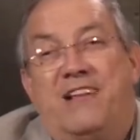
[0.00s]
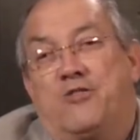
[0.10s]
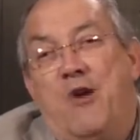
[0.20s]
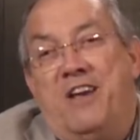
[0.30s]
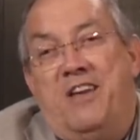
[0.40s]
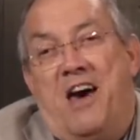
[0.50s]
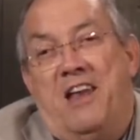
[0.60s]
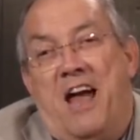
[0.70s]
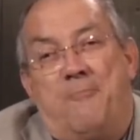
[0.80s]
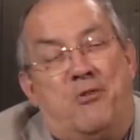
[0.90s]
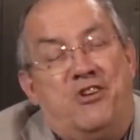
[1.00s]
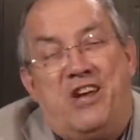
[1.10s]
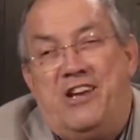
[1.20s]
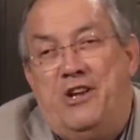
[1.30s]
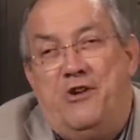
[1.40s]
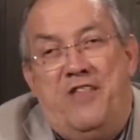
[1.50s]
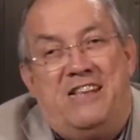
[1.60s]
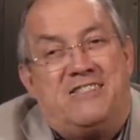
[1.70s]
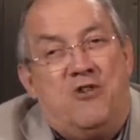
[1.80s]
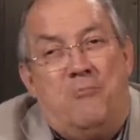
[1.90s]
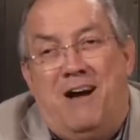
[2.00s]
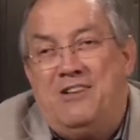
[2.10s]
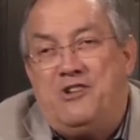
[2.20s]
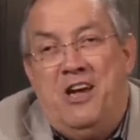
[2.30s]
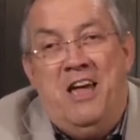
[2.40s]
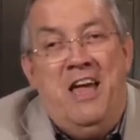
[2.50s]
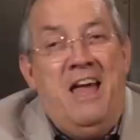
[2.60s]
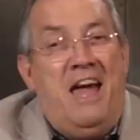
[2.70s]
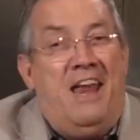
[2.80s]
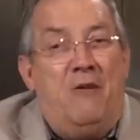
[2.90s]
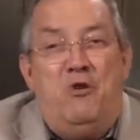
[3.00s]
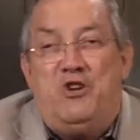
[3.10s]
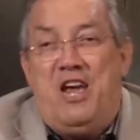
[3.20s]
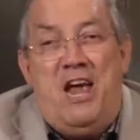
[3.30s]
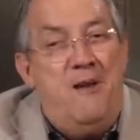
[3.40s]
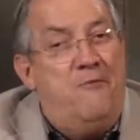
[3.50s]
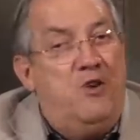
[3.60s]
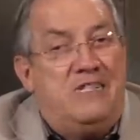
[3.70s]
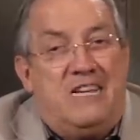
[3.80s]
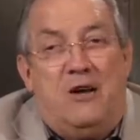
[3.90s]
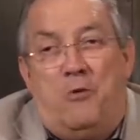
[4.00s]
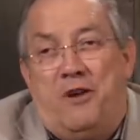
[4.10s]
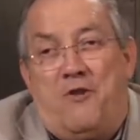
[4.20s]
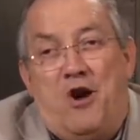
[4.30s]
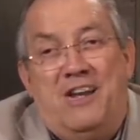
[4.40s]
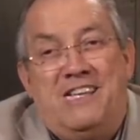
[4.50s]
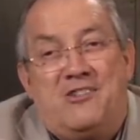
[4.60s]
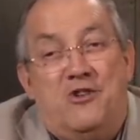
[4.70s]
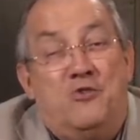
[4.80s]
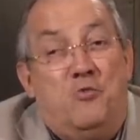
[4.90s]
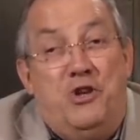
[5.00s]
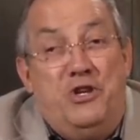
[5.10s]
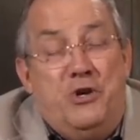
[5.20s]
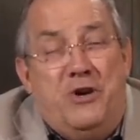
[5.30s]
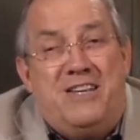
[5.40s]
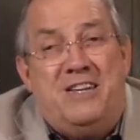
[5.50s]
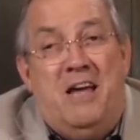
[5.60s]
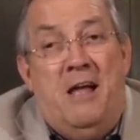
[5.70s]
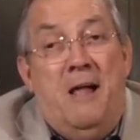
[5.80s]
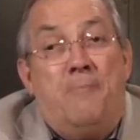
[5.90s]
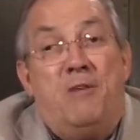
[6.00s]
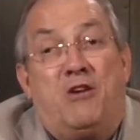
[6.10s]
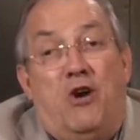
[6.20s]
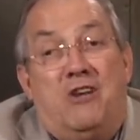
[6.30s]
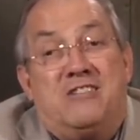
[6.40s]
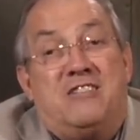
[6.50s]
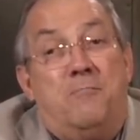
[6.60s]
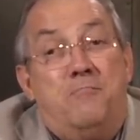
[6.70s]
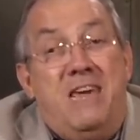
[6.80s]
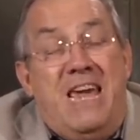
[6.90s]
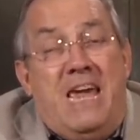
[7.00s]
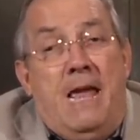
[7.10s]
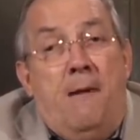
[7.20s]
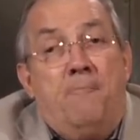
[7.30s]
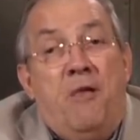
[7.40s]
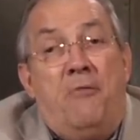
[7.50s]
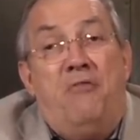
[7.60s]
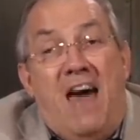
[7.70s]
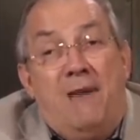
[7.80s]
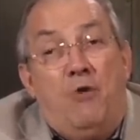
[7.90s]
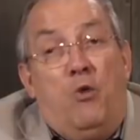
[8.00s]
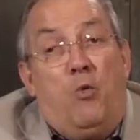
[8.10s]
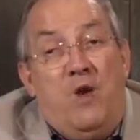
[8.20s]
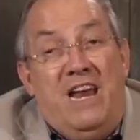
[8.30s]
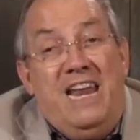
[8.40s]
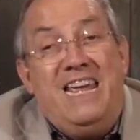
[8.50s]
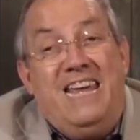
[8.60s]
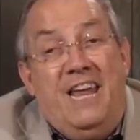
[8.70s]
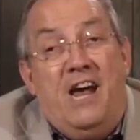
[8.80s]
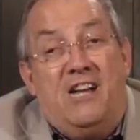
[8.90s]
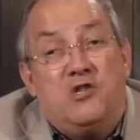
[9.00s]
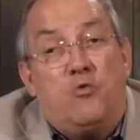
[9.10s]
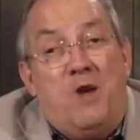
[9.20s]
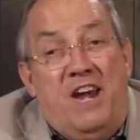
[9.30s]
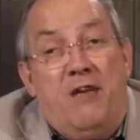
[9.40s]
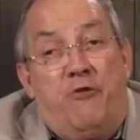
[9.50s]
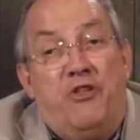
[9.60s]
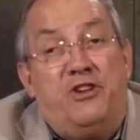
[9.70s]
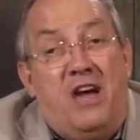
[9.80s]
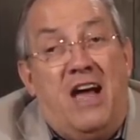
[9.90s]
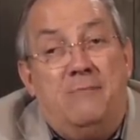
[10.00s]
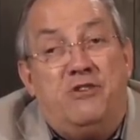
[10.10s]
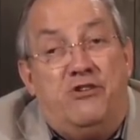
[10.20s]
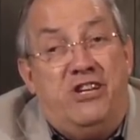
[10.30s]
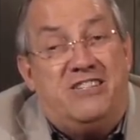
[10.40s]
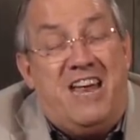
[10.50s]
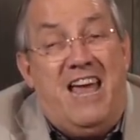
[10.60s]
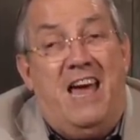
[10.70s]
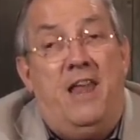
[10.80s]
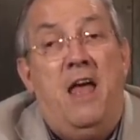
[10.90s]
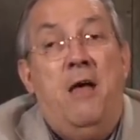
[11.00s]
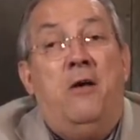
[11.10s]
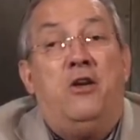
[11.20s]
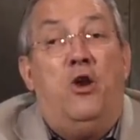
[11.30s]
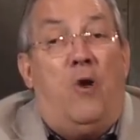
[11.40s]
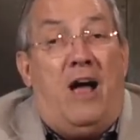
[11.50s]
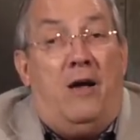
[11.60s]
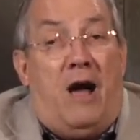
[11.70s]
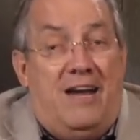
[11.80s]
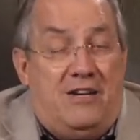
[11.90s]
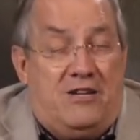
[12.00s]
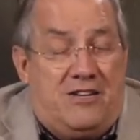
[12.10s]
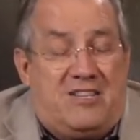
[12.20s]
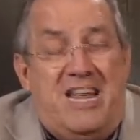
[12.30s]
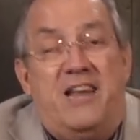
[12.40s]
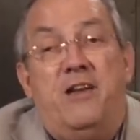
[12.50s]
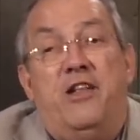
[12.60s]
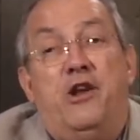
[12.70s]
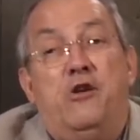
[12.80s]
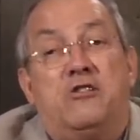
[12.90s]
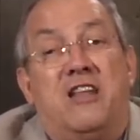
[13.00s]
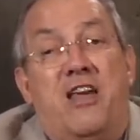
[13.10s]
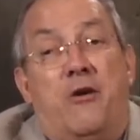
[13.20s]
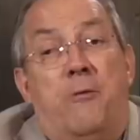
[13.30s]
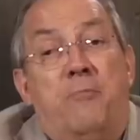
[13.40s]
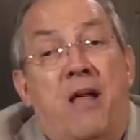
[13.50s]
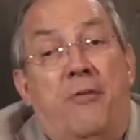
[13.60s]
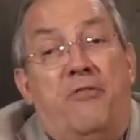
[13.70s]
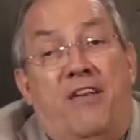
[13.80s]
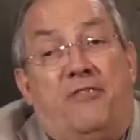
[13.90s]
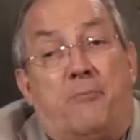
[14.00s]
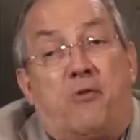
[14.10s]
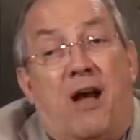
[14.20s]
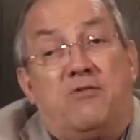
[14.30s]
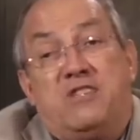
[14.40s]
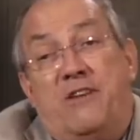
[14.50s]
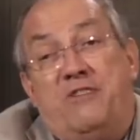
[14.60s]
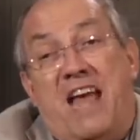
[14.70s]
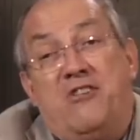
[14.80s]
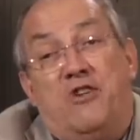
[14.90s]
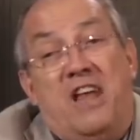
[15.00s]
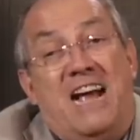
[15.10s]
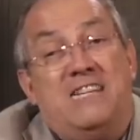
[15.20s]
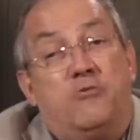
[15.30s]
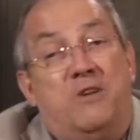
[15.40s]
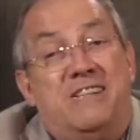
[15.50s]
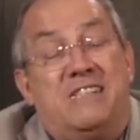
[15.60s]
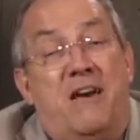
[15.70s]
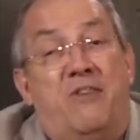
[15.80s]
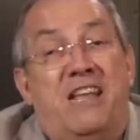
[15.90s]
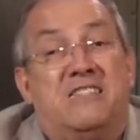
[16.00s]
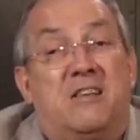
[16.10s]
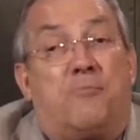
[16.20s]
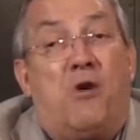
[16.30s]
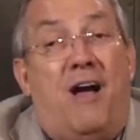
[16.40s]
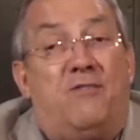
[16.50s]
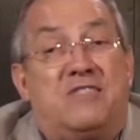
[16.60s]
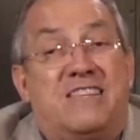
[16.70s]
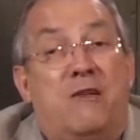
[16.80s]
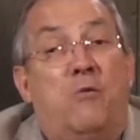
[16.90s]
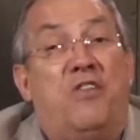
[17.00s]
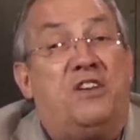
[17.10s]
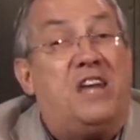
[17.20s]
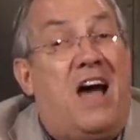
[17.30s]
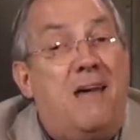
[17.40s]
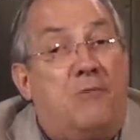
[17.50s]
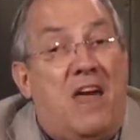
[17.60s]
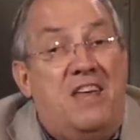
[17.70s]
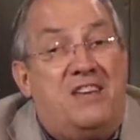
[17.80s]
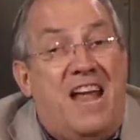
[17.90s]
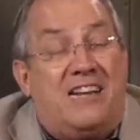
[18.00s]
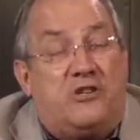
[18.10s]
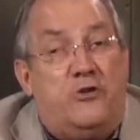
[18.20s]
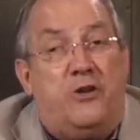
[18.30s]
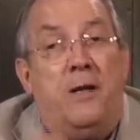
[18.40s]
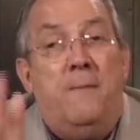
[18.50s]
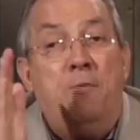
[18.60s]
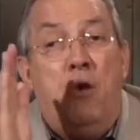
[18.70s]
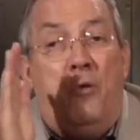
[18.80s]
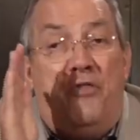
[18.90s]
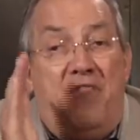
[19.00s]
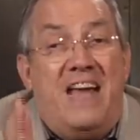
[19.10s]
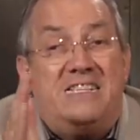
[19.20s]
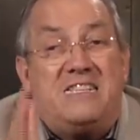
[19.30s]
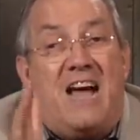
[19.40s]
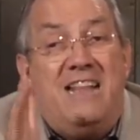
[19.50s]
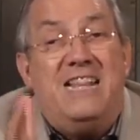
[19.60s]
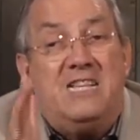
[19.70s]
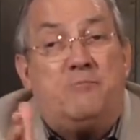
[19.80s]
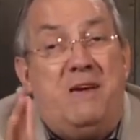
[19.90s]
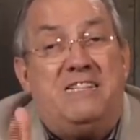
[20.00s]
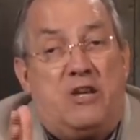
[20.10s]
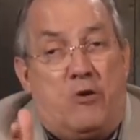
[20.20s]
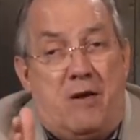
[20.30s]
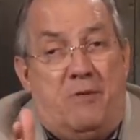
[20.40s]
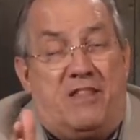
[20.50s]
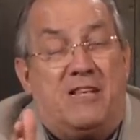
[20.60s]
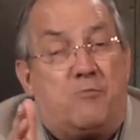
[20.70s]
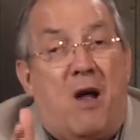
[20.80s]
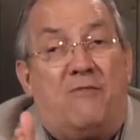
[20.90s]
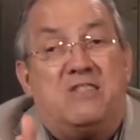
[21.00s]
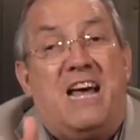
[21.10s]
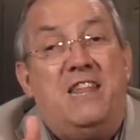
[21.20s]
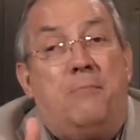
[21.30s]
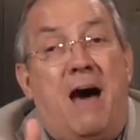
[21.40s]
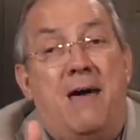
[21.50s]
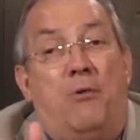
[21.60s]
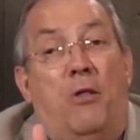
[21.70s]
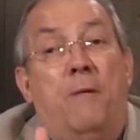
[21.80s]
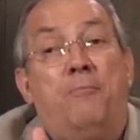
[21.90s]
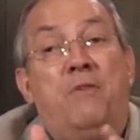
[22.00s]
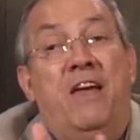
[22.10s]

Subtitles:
That's great, Donald. I appreciate you doing that so much. And I wish every single one of our listeners would do it, because to me, that will really get us ready for the times that are just ahead. You know, I said in the newsletter that the prophecy of Daniel 9:27 is the prophecy with a timeline attached to it. When they sign this peace agreement that's prophesied in the Bible,